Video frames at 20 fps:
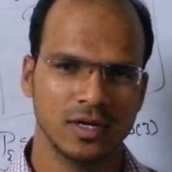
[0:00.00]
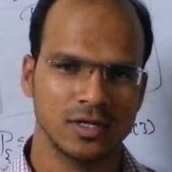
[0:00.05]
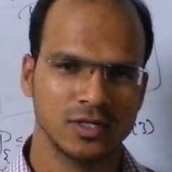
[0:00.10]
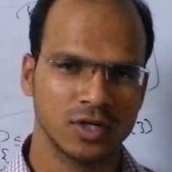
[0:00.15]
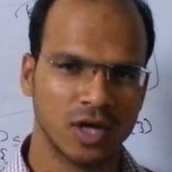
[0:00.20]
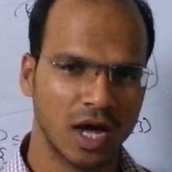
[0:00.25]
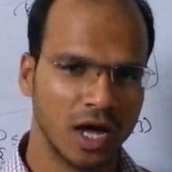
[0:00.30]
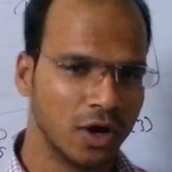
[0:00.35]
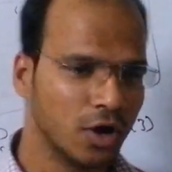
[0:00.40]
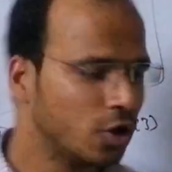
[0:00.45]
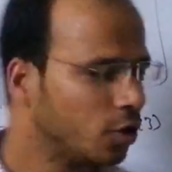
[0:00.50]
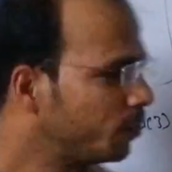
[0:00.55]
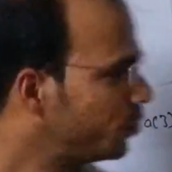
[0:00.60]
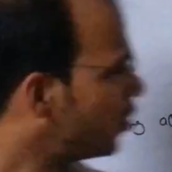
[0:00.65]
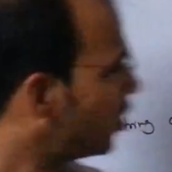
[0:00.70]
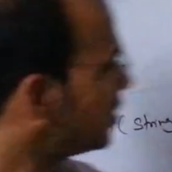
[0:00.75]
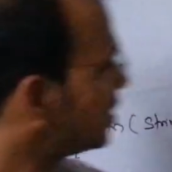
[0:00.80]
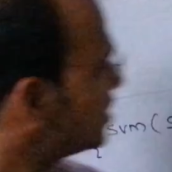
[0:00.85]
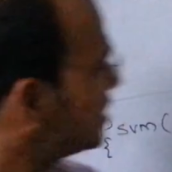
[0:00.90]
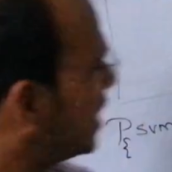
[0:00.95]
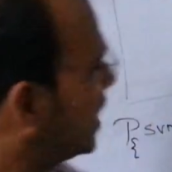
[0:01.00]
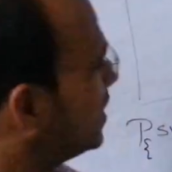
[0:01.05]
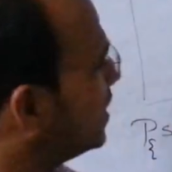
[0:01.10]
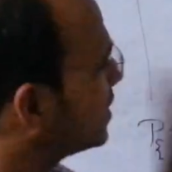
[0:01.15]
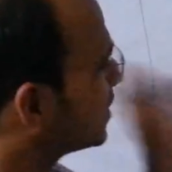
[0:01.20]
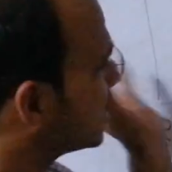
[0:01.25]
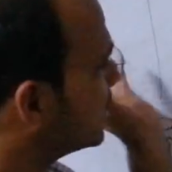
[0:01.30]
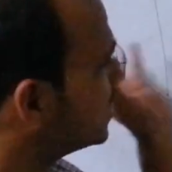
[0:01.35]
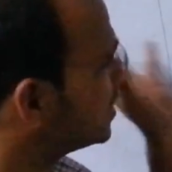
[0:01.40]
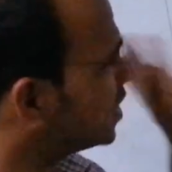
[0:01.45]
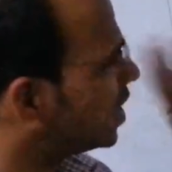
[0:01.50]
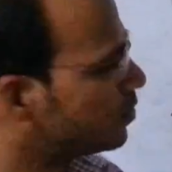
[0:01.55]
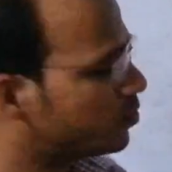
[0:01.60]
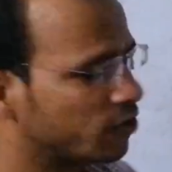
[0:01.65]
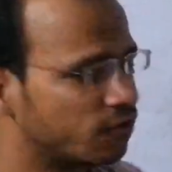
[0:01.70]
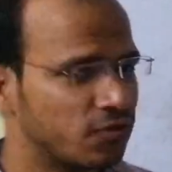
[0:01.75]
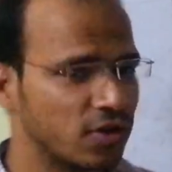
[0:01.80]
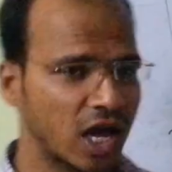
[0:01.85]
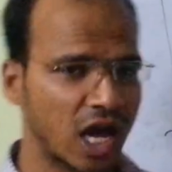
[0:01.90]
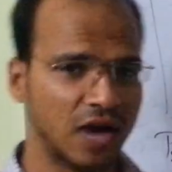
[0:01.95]
So I hope you understand this concept.
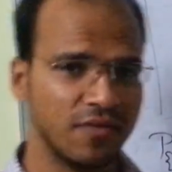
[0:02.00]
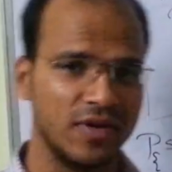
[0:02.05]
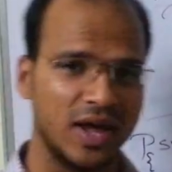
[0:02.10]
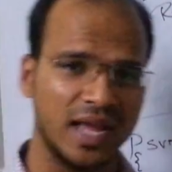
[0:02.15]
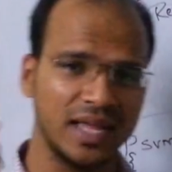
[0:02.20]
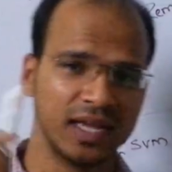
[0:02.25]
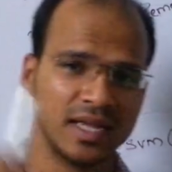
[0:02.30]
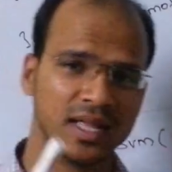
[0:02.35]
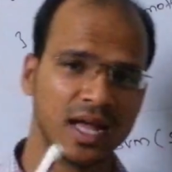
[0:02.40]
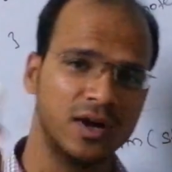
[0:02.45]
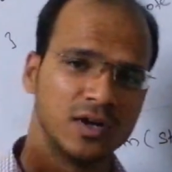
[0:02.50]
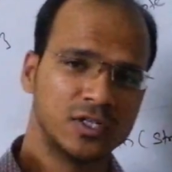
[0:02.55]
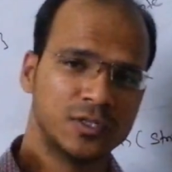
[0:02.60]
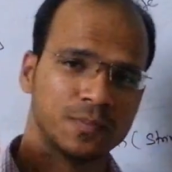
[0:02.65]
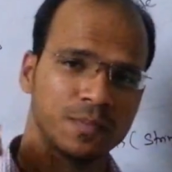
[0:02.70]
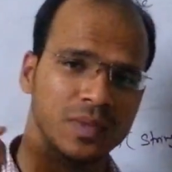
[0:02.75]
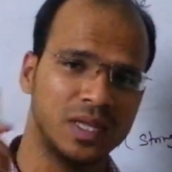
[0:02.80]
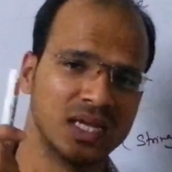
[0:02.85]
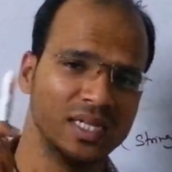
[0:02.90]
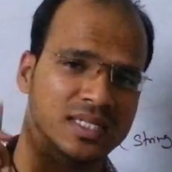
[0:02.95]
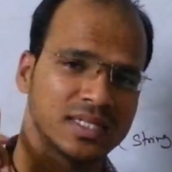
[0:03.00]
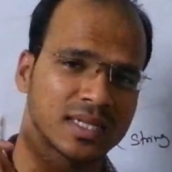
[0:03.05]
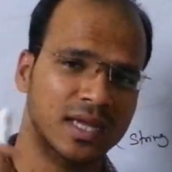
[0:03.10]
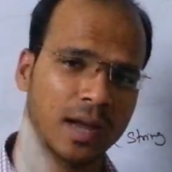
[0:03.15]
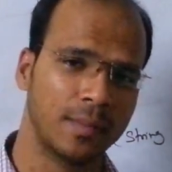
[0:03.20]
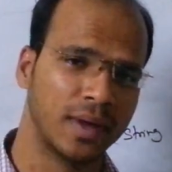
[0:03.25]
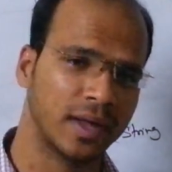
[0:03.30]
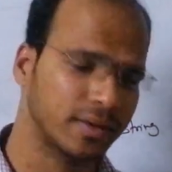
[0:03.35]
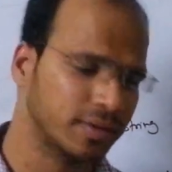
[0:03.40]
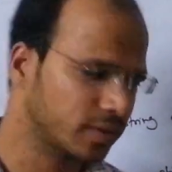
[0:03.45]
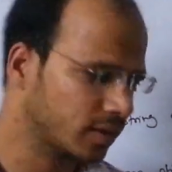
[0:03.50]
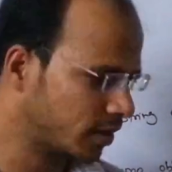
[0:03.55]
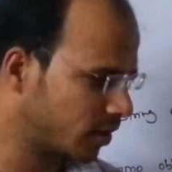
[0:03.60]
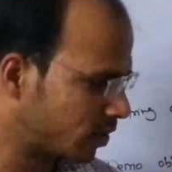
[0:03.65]
If you have any doubts, please comment.